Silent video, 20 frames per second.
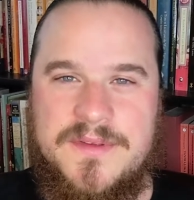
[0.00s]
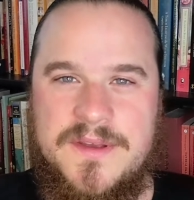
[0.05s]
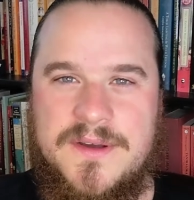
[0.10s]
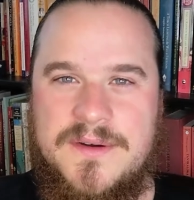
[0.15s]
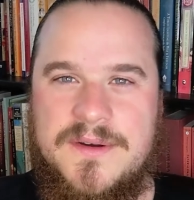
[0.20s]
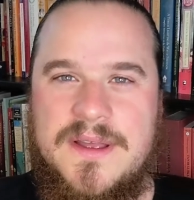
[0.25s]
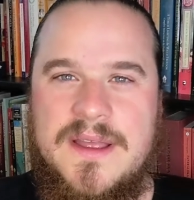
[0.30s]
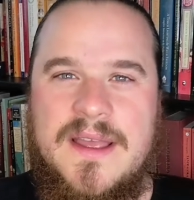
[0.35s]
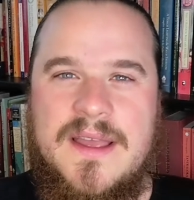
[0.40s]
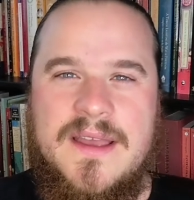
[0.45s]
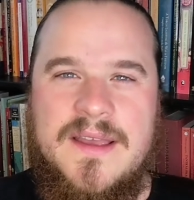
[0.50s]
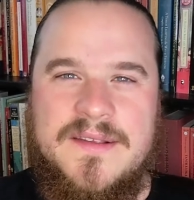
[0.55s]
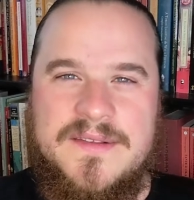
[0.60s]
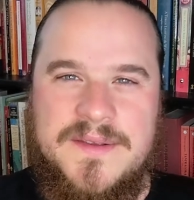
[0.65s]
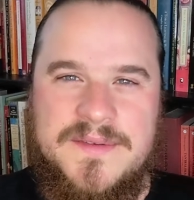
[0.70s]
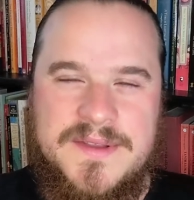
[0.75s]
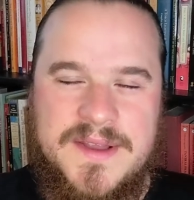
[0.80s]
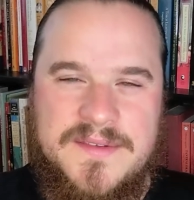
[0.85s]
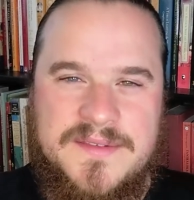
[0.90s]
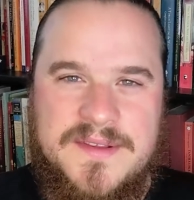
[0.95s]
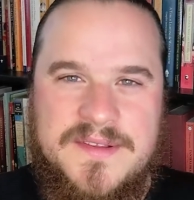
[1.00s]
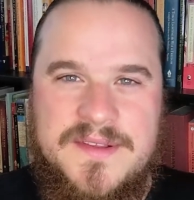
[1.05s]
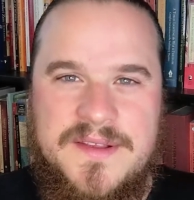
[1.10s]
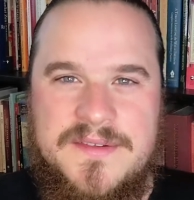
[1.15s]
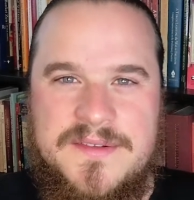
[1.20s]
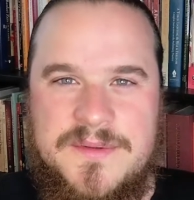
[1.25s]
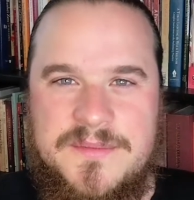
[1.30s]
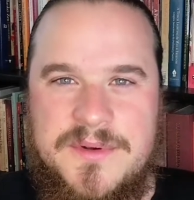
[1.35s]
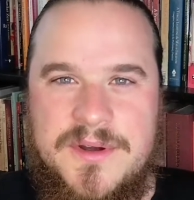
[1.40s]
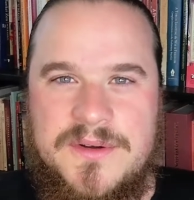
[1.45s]
So sometimes these
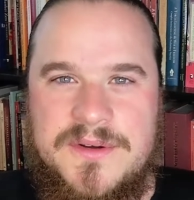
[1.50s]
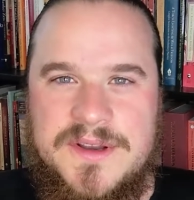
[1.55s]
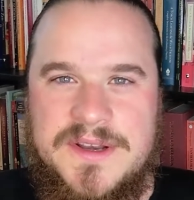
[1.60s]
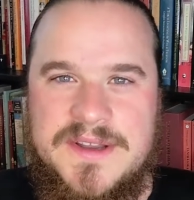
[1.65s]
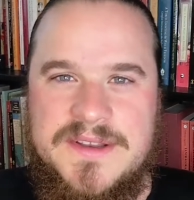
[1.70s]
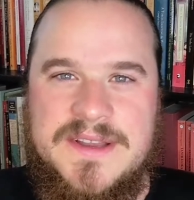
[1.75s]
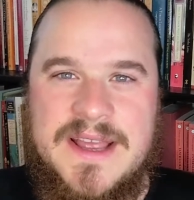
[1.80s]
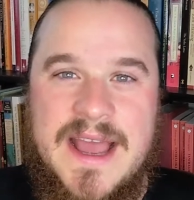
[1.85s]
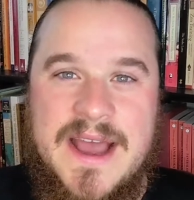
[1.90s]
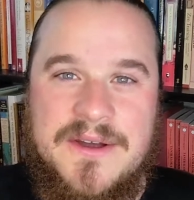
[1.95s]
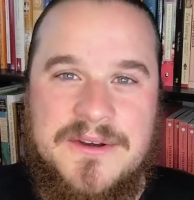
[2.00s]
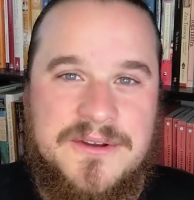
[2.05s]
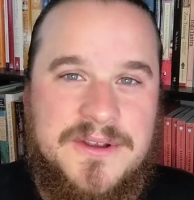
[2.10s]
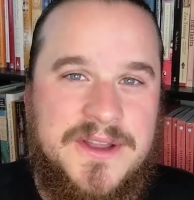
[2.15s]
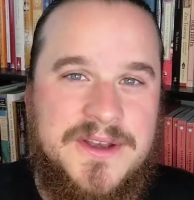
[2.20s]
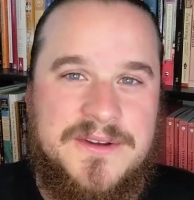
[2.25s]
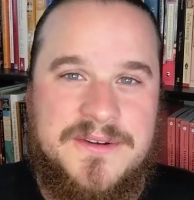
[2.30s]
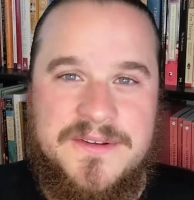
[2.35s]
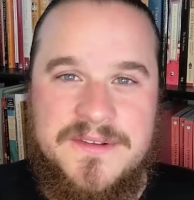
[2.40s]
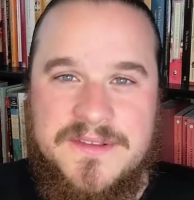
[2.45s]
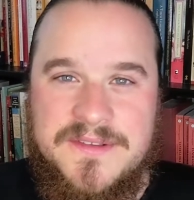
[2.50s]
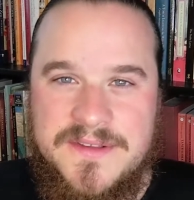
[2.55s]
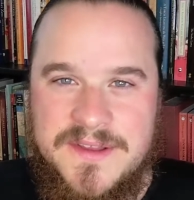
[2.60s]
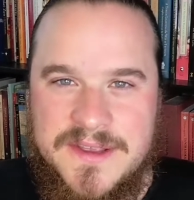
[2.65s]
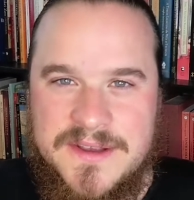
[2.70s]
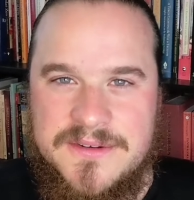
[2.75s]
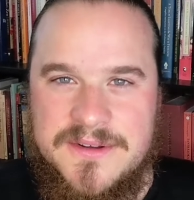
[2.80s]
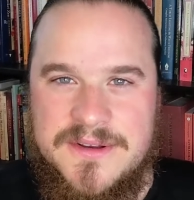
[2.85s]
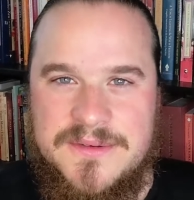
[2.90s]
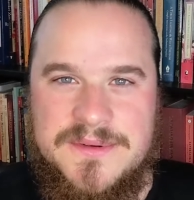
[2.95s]
things are broken into outer, inner, and
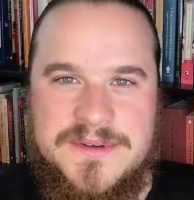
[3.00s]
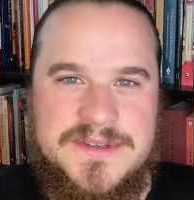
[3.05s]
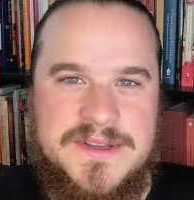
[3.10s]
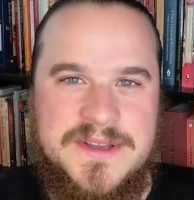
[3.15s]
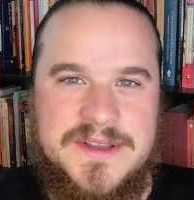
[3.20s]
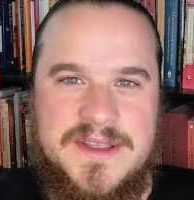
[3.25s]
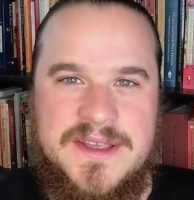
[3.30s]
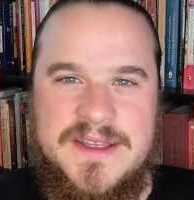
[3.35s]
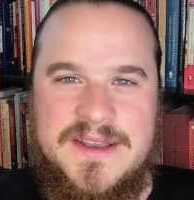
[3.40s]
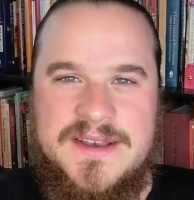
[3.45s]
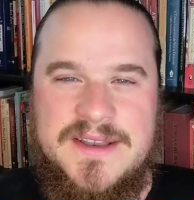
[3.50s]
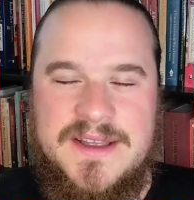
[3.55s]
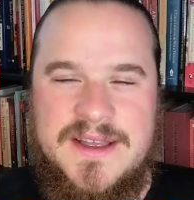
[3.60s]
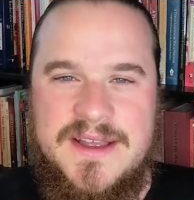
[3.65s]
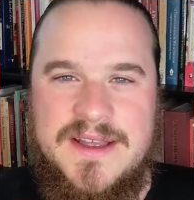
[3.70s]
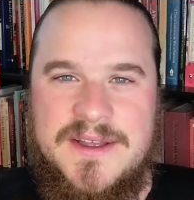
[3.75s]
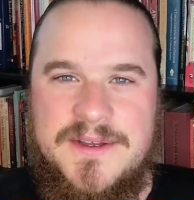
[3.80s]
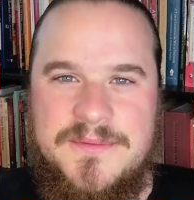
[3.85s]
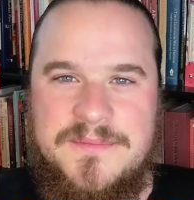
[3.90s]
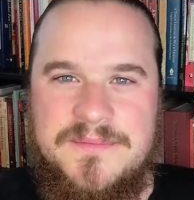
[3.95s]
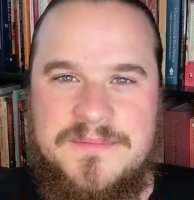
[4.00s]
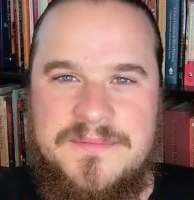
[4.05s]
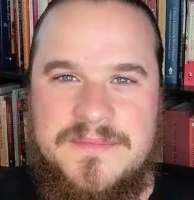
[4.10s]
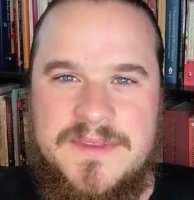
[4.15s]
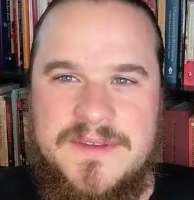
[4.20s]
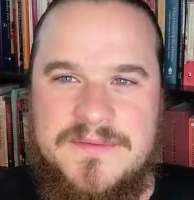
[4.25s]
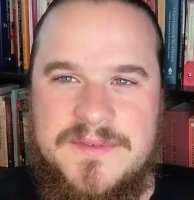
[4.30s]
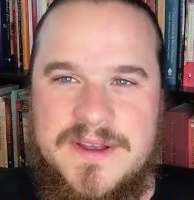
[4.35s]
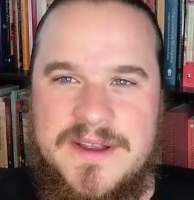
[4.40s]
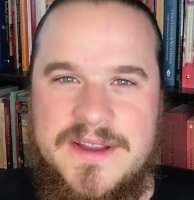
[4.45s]
secret, which can get
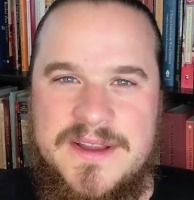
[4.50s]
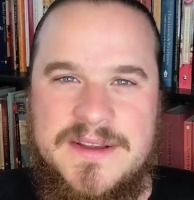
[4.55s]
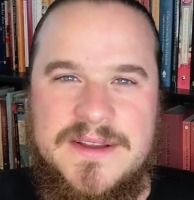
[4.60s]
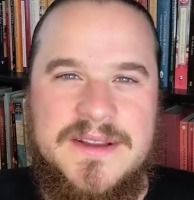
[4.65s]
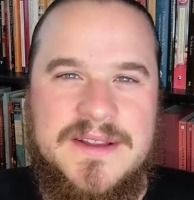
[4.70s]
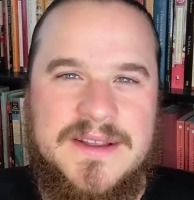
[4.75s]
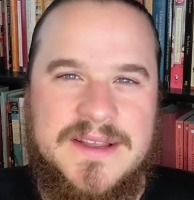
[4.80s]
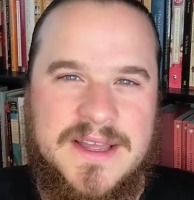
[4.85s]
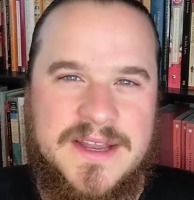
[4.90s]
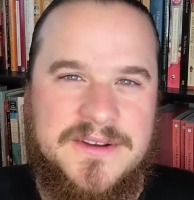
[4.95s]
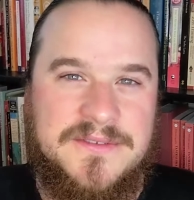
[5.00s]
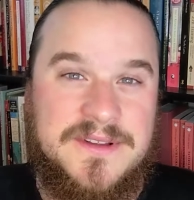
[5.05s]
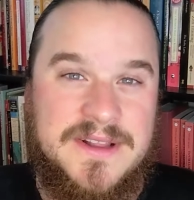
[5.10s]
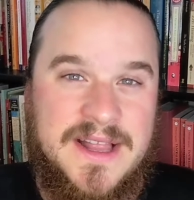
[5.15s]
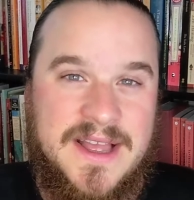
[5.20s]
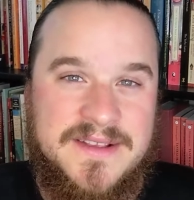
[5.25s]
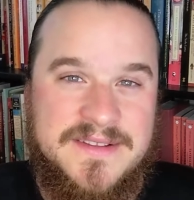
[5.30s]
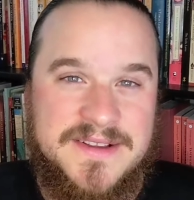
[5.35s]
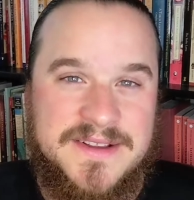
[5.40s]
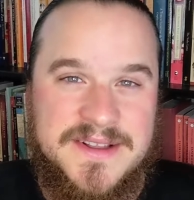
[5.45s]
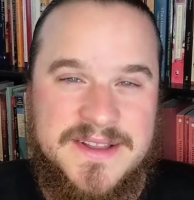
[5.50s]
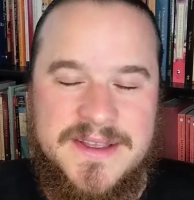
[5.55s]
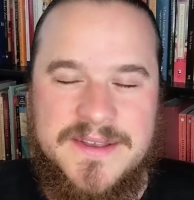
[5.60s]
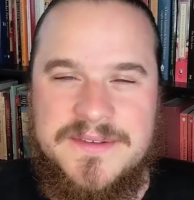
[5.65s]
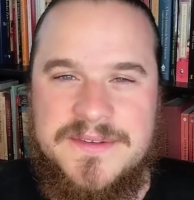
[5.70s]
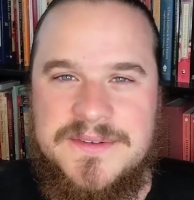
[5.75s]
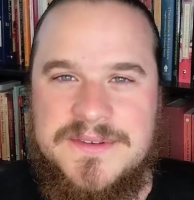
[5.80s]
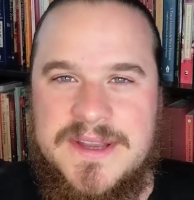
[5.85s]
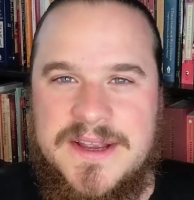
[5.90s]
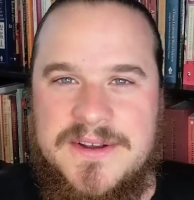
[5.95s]
very kind of classically
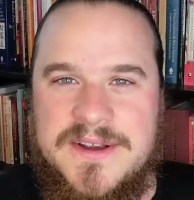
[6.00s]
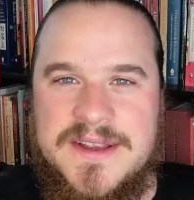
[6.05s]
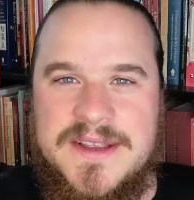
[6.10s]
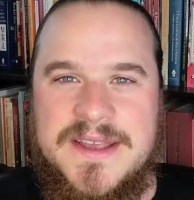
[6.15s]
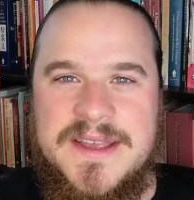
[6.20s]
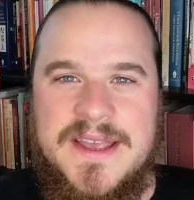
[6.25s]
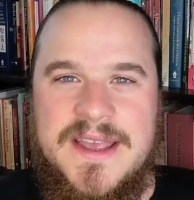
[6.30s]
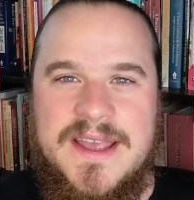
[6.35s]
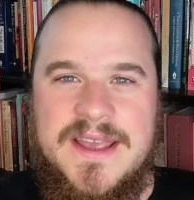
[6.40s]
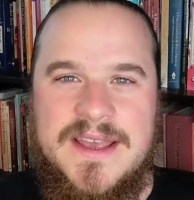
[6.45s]
esoteric.